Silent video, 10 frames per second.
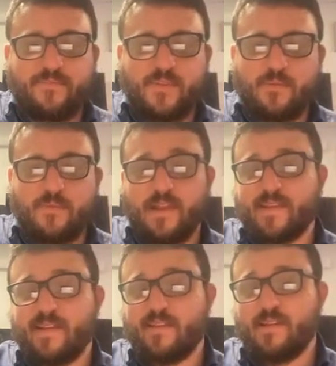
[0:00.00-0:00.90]
would
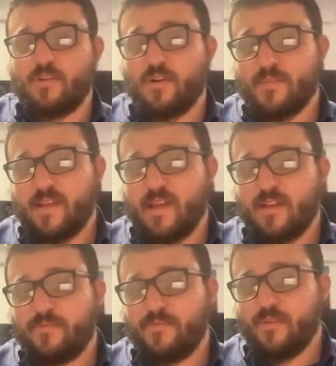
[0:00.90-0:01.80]
ideally normally get
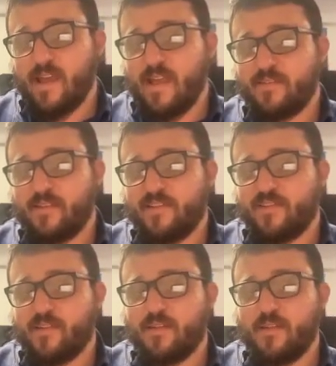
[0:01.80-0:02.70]
a full
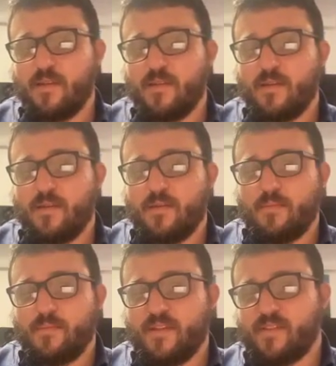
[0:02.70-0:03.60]
cancellation,
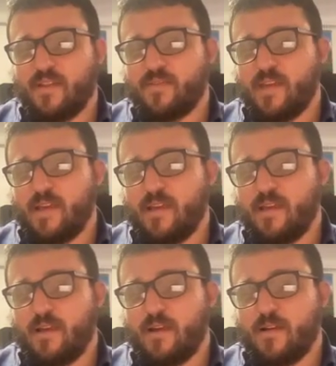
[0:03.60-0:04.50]
but since
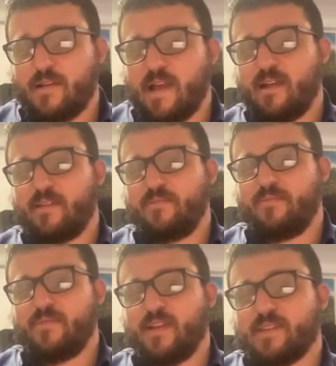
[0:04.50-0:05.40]
they are not
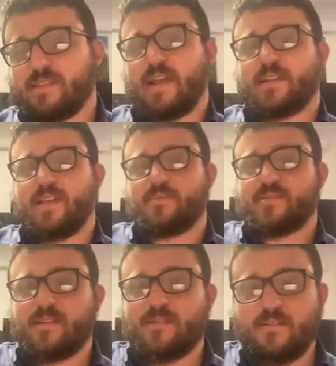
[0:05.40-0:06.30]
the exact same
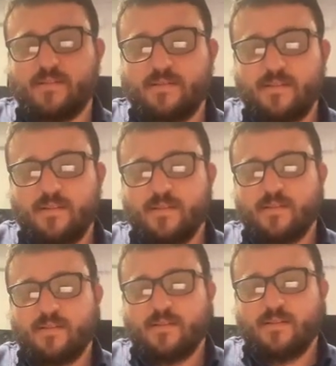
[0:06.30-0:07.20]
signal,
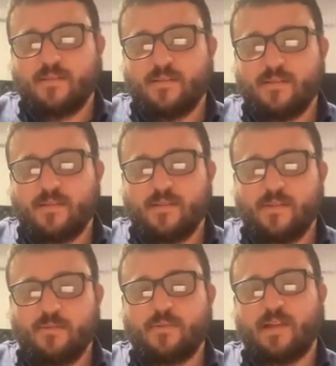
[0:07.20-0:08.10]

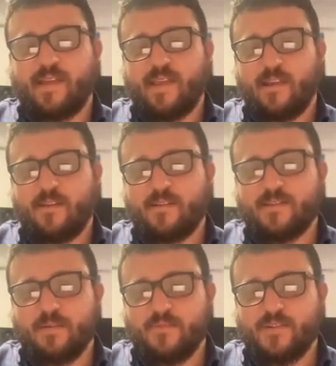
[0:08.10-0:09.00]
you will hear
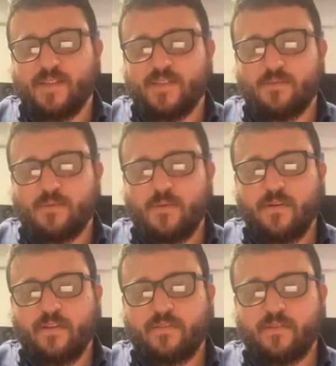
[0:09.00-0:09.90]
some residual
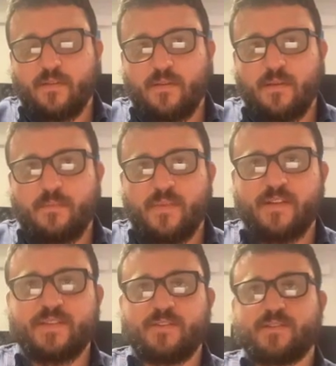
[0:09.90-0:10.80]
noise.
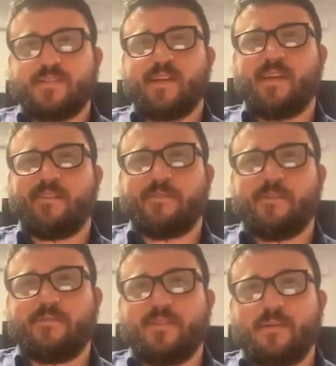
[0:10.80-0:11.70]
Because usually if
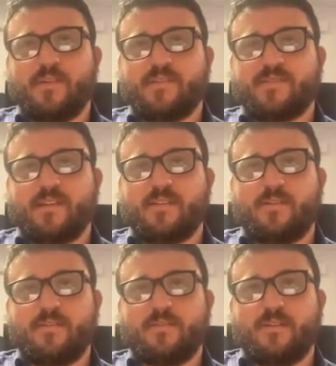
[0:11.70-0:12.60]
you flip a signal